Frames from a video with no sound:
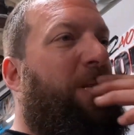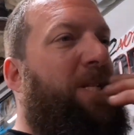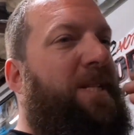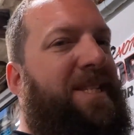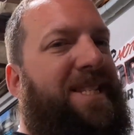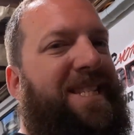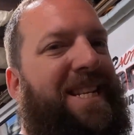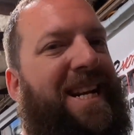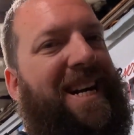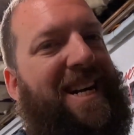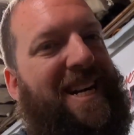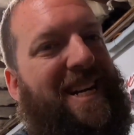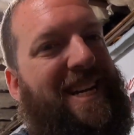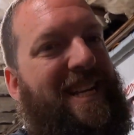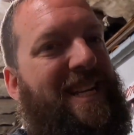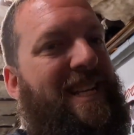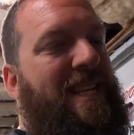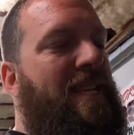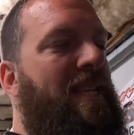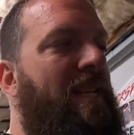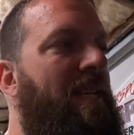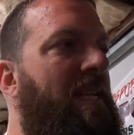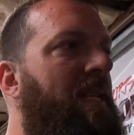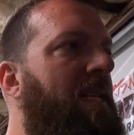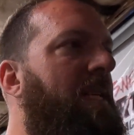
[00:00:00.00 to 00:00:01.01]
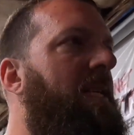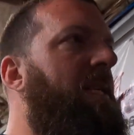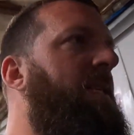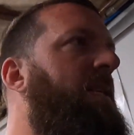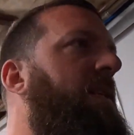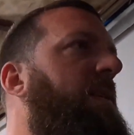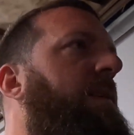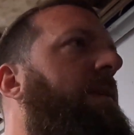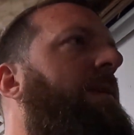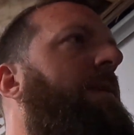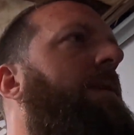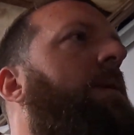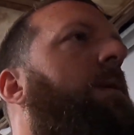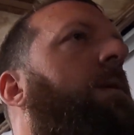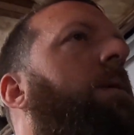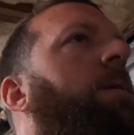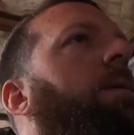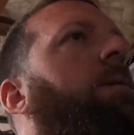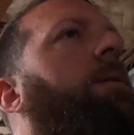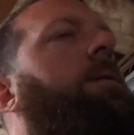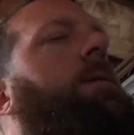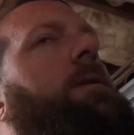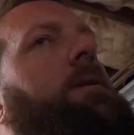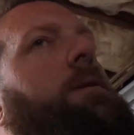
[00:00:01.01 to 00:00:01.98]
designed
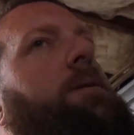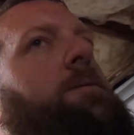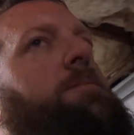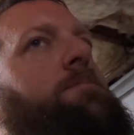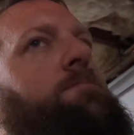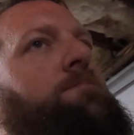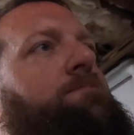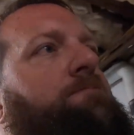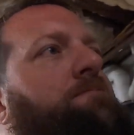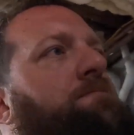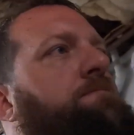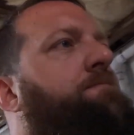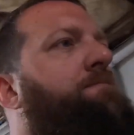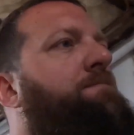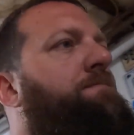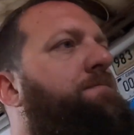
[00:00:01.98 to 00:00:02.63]
Probably